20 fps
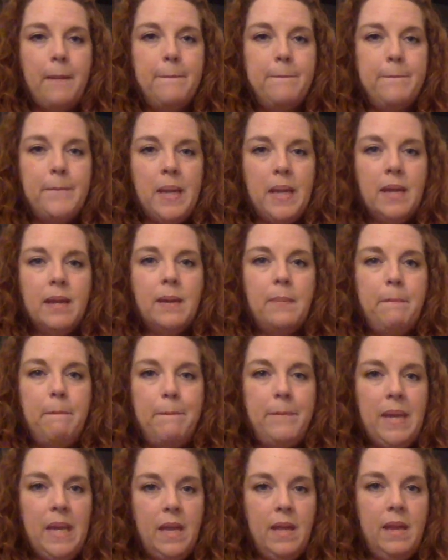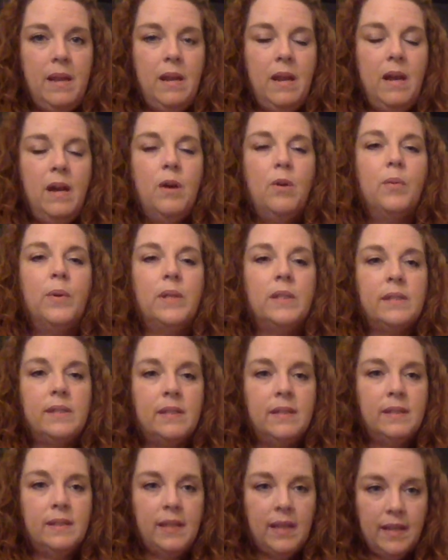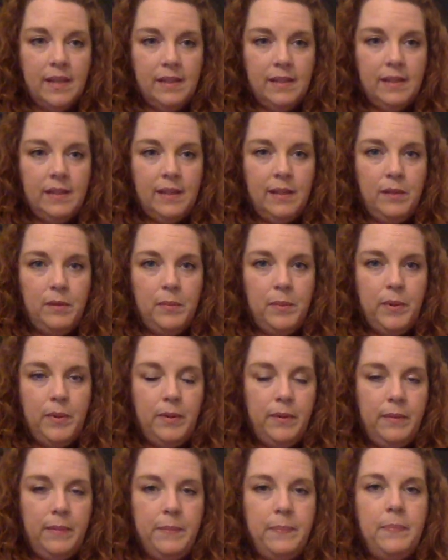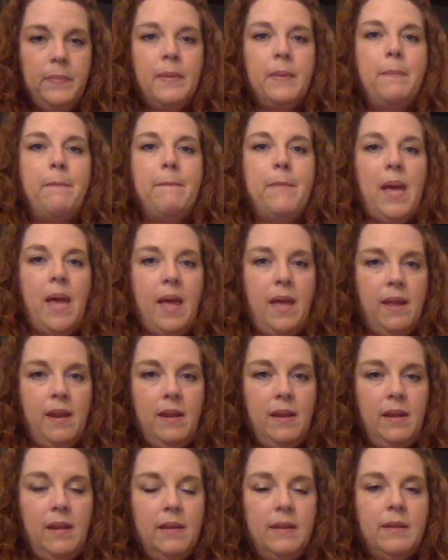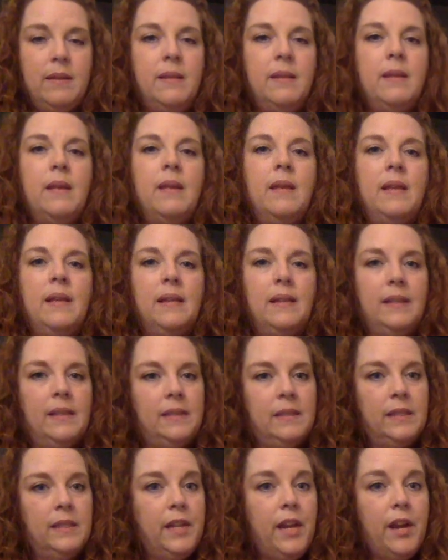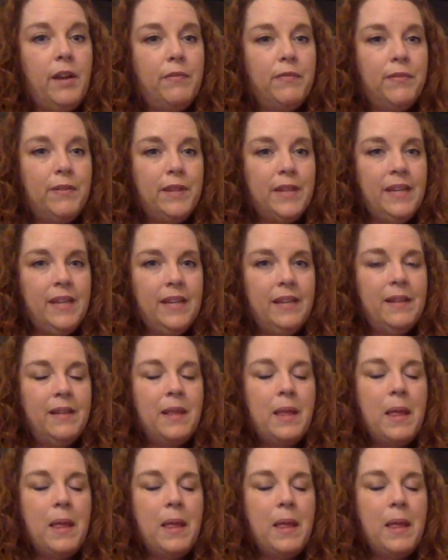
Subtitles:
Pig pen. What's the second syllable? Pen. Listen carefully.